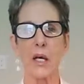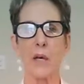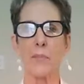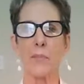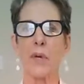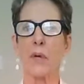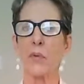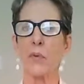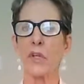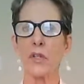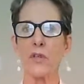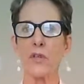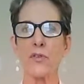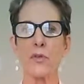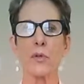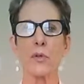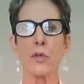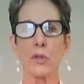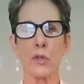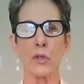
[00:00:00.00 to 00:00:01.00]
But we're
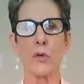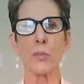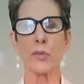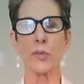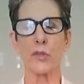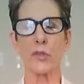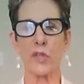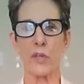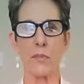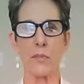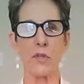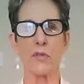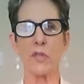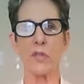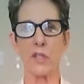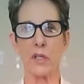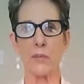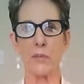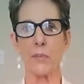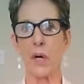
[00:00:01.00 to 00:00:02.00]
also a global
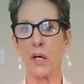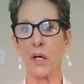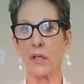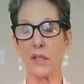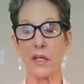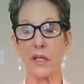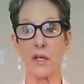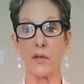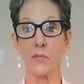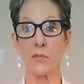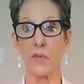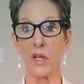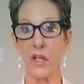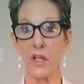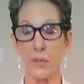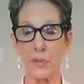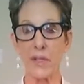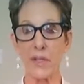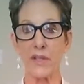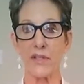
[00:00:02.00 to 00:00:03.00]
community. Partly one of
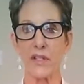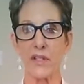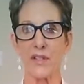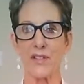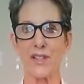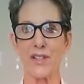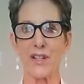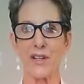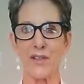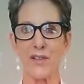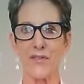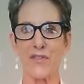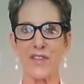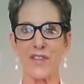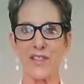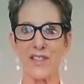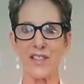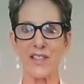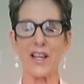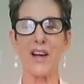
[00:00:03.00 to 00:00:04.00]
the blessings of
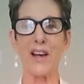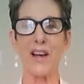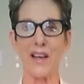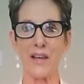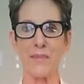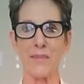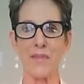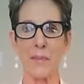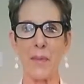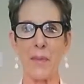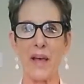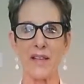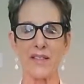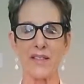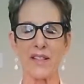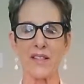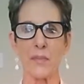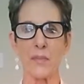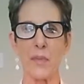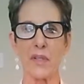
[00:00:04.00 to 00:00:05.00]
this time, the past
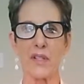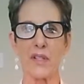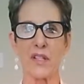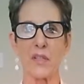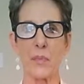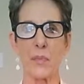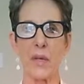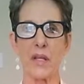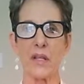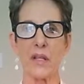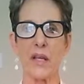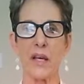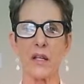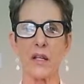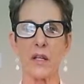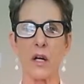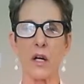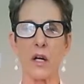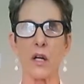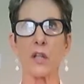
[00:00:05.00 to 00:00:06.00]
6 months, has been
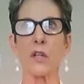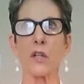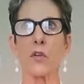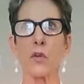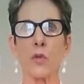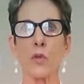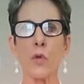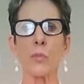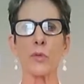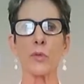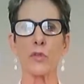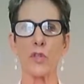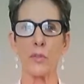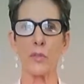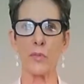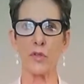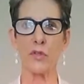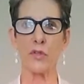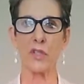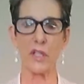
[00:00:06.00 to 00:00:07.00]
that our global
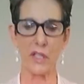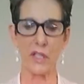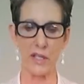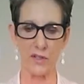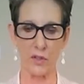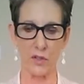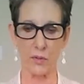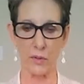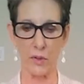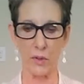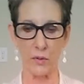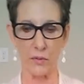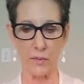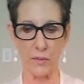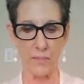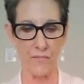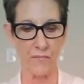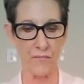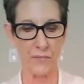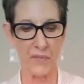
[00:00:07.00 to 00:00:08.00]
community has grown.
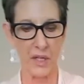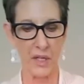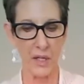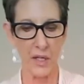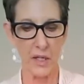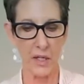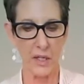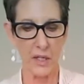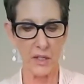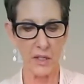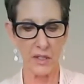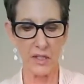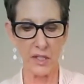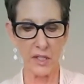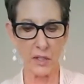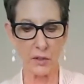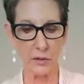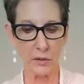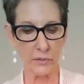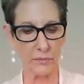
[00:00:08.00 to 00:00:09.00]

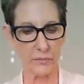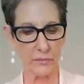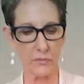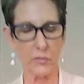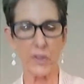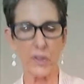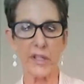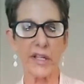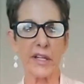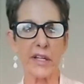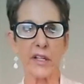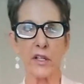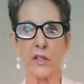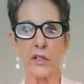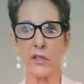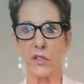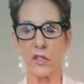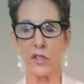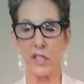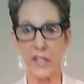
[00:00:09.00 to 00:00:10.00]
So we're
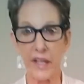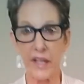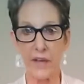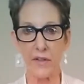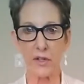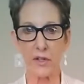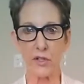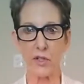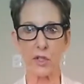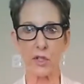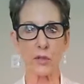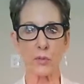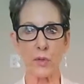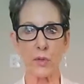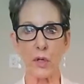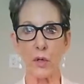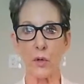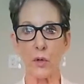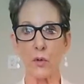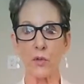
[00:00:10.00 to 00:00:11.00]
here together to
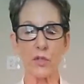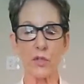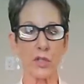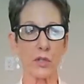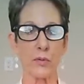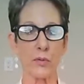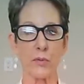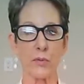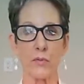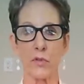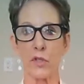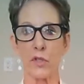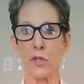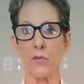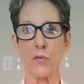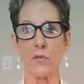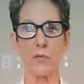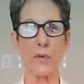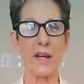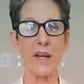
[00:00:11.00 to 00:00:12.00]
grow,
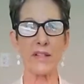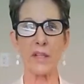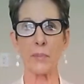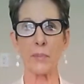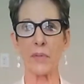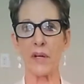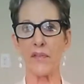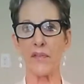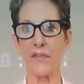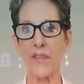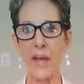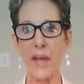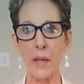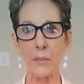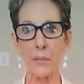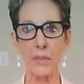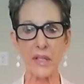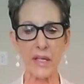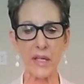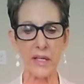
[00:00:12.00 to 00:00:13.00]
to raise up our
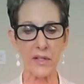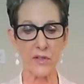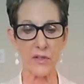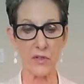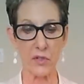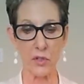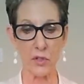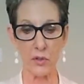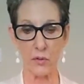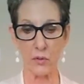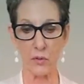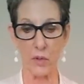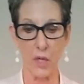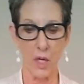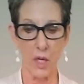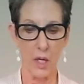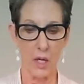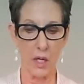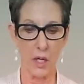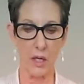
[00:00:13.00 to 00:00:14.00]
families, to
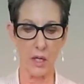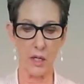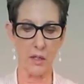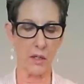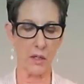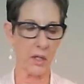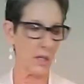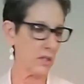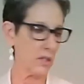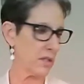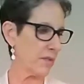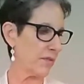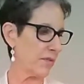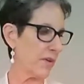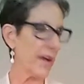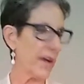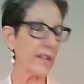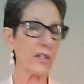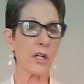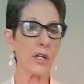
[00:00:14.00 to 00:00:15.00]

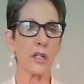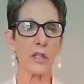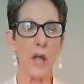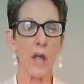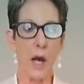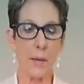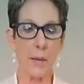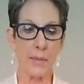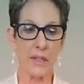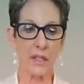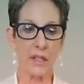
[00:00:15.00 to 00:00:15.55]
find our common